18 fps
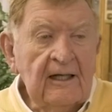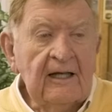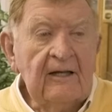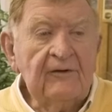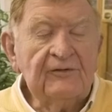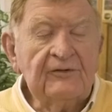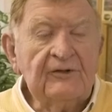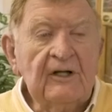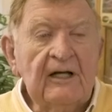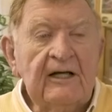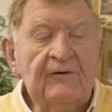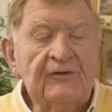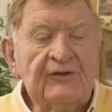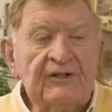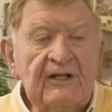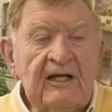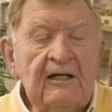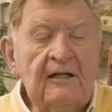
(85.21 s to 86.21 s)
If, if
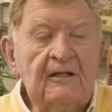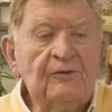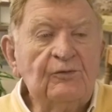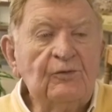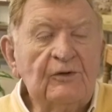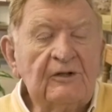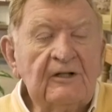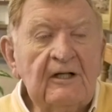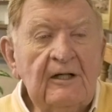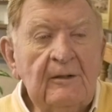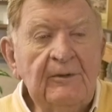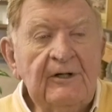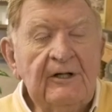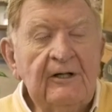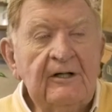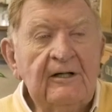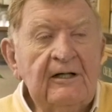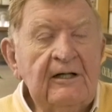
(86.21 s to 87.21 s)
settlers would come
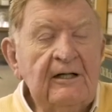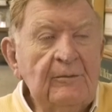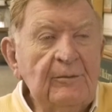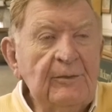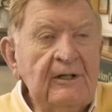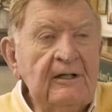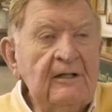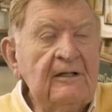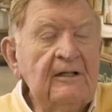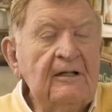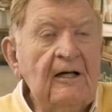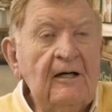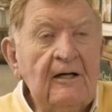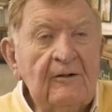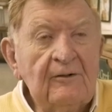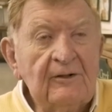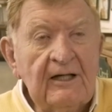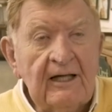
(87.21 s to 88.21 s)
here and build a
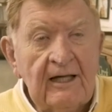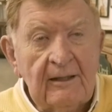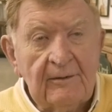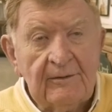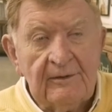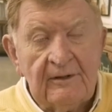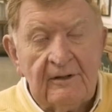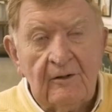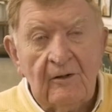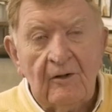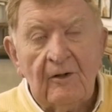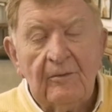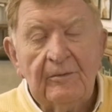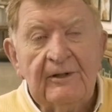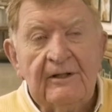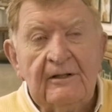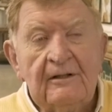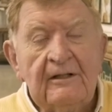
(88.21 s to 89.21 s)
log cabin or
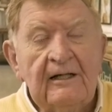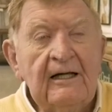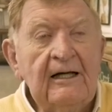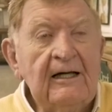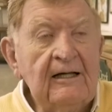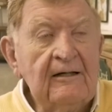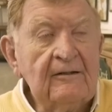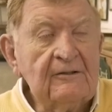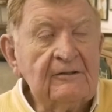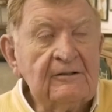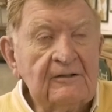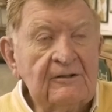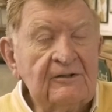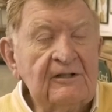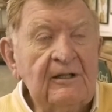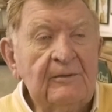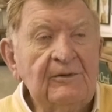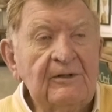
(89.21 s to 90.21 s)
build a house or
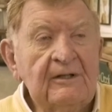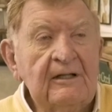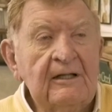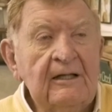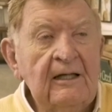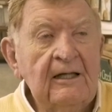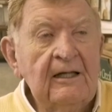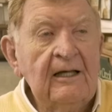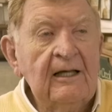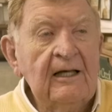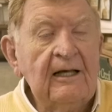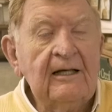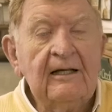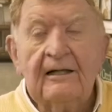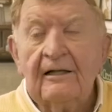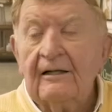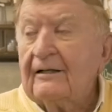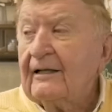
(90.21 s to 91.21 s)
something, and
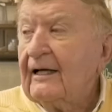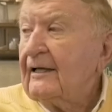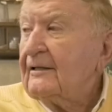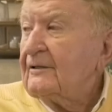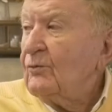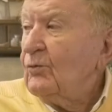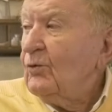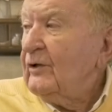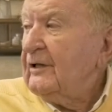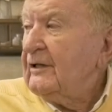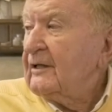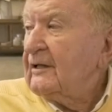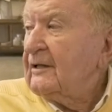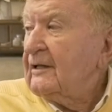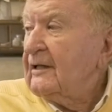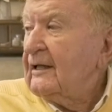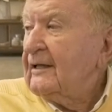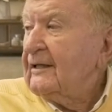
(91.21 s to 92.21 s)
they look out the
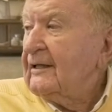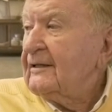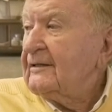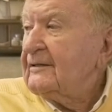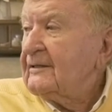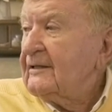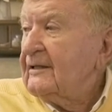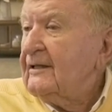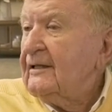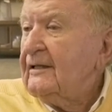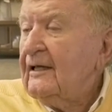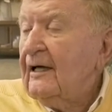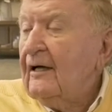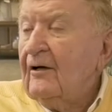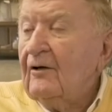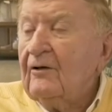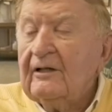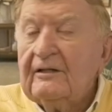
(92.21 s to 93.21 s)
window and they see
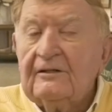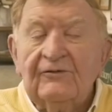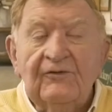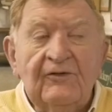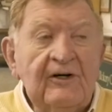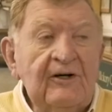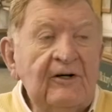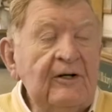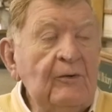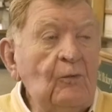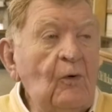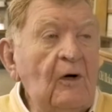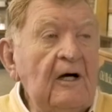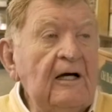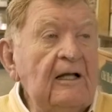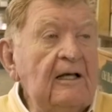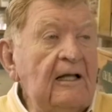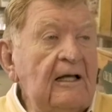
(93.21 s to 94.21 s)
all this varied
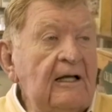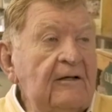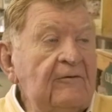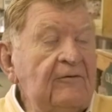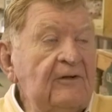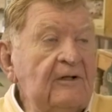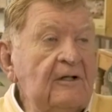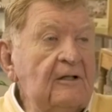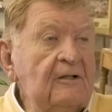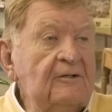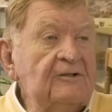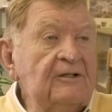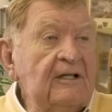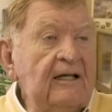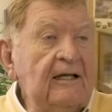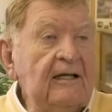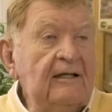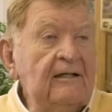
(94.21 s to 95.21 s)
wildlife in
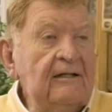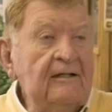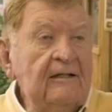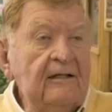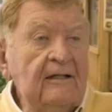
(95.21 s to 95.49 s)
Louisiana.